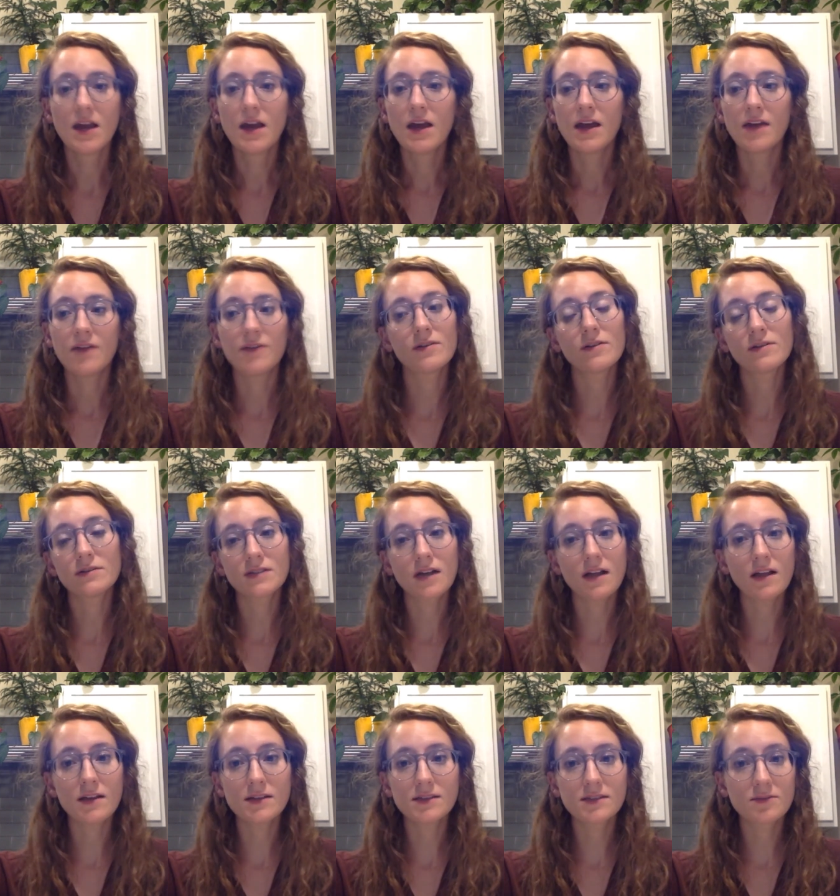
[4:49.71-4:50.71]
If you don't tell
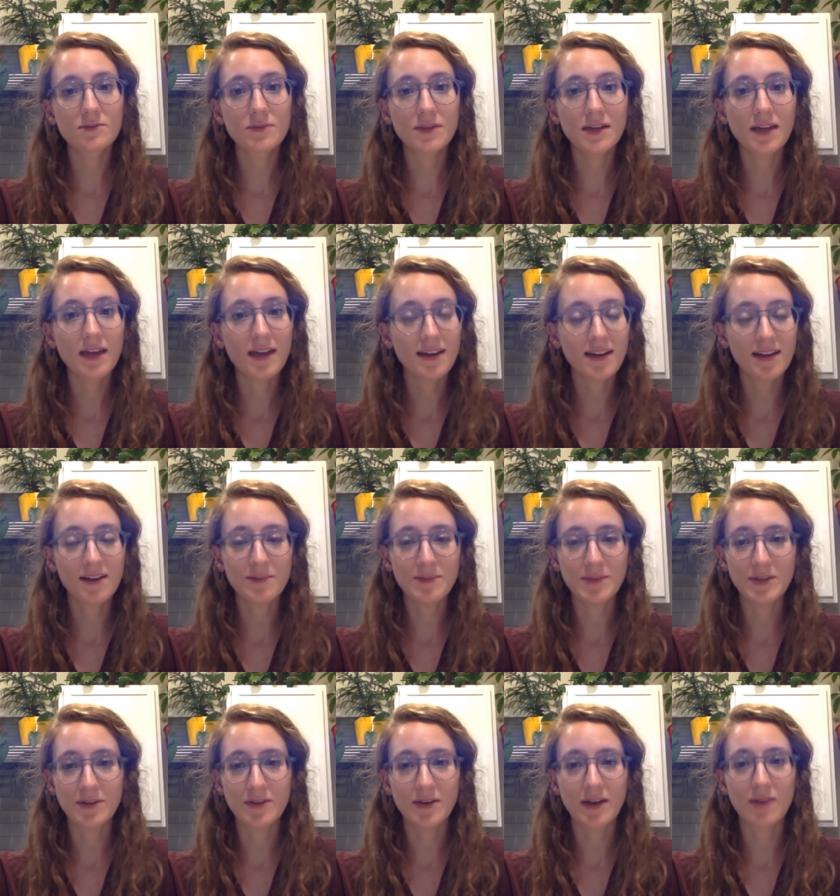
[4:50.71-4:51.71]
us, then we can't help
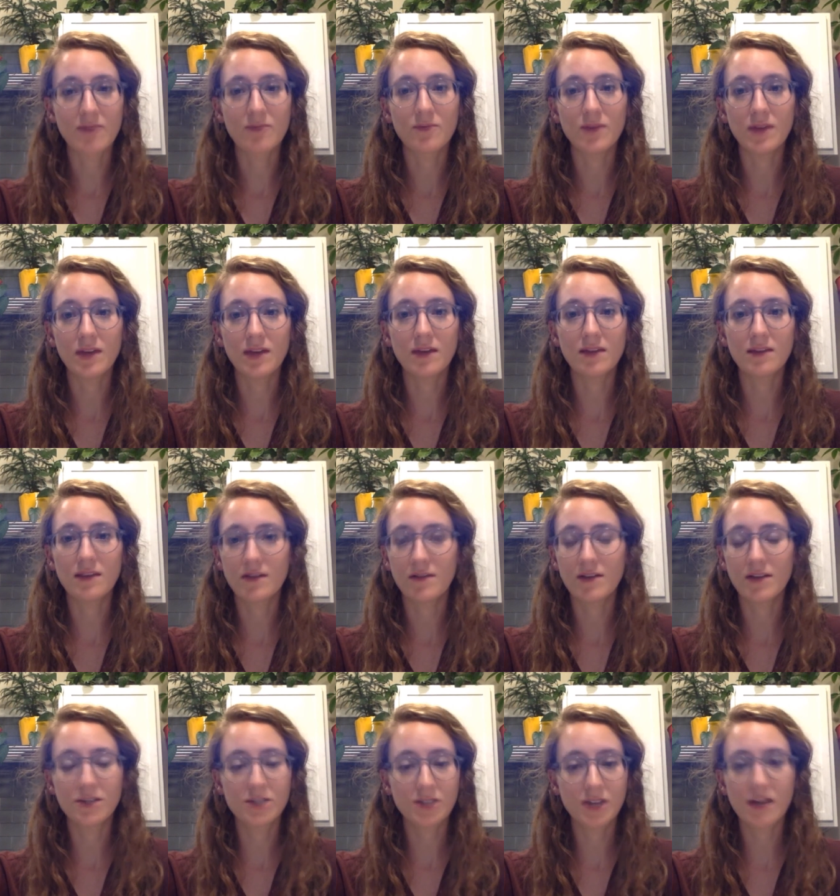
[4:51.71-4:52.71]
you, and we love
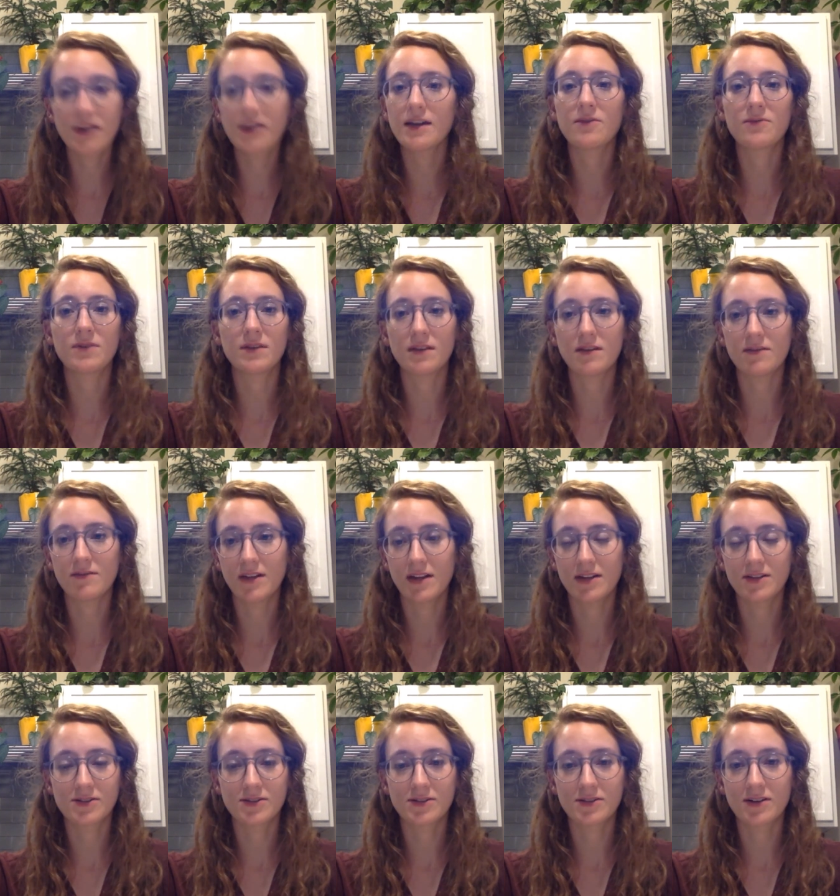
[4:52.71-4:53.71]
educating and we love
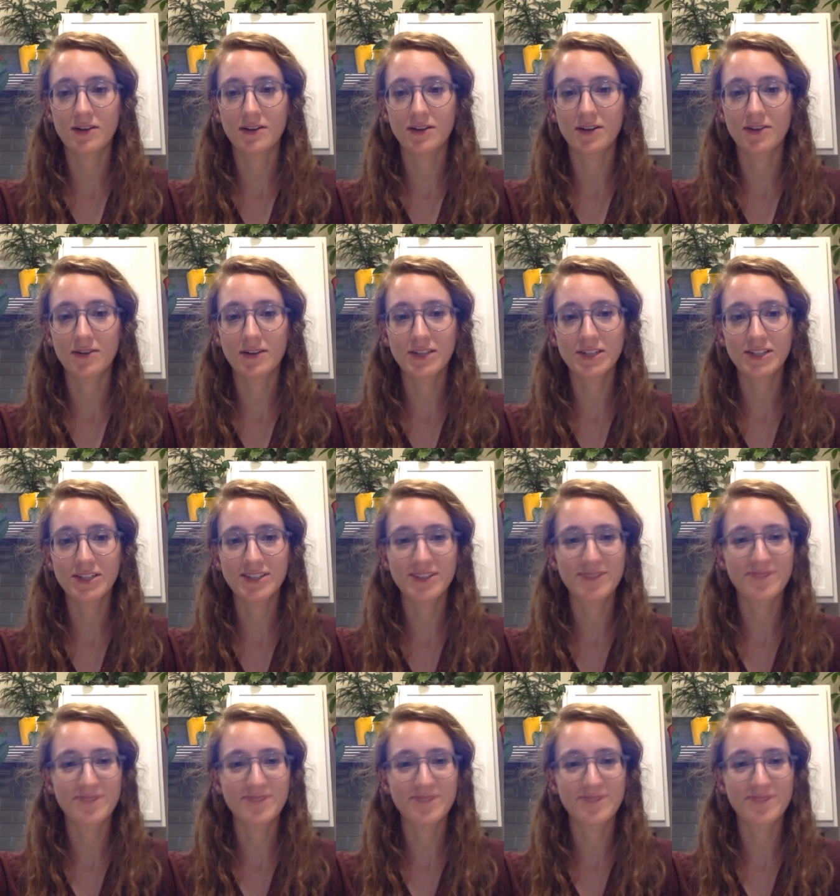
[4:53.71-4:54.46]
answering all your questions.